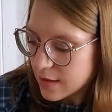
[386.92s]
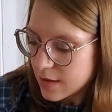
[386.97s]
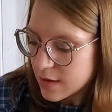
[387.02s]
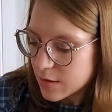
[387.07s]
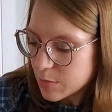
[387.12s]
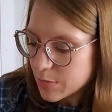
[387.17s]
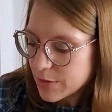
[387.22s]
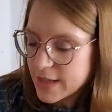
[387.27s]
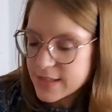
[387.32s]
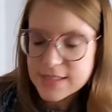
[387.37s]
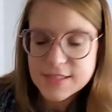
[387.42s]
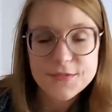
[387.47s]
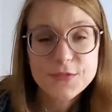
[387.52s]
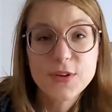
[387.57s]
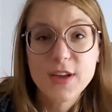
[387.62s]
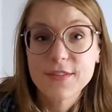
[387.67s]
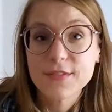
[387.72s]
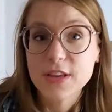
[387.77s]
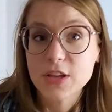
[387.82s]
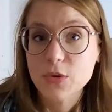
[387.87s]
Plus, if you
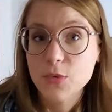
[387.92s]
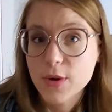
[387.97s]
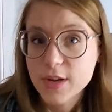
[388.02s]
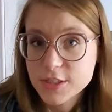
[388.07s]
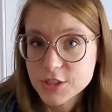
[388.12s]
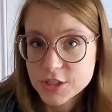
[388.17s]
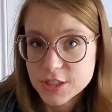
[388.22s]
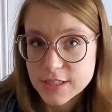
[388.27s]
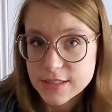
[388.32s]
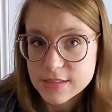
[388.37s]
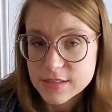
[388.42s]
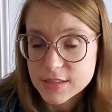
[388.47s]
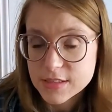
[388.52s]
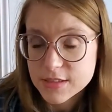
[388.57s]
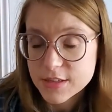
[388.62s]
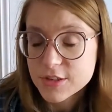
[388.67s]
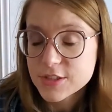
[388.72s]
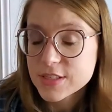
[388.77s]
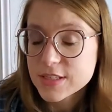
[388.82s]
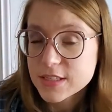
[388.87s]
have any questions,
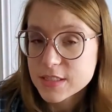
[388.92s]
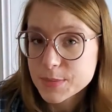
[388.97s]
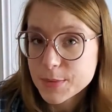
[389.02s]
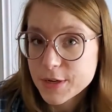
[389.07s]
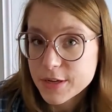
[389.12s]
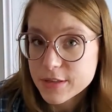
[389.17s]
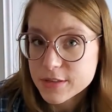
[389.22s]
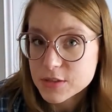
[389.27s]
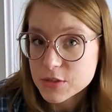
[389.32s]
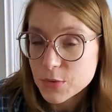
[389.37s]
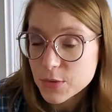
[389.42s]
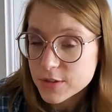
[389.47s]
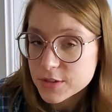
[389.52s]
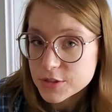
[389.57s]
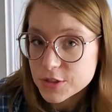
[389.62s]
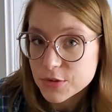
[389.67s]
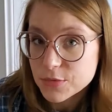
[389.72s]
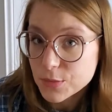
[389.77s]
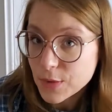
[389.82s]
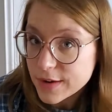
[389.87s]
there's an experienced
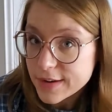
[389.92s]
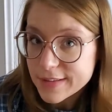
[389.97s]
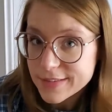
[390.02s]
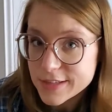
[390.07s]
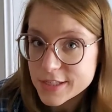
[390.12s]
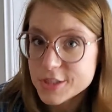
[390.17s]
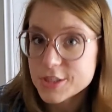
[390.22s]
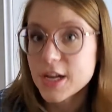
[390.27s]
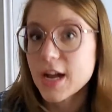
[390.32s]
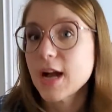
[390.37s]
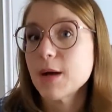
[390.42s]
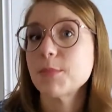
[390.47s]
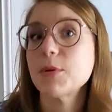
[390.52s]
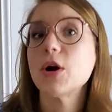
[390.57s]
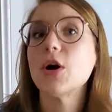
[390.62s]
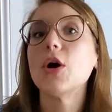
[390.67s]
quilter running the shop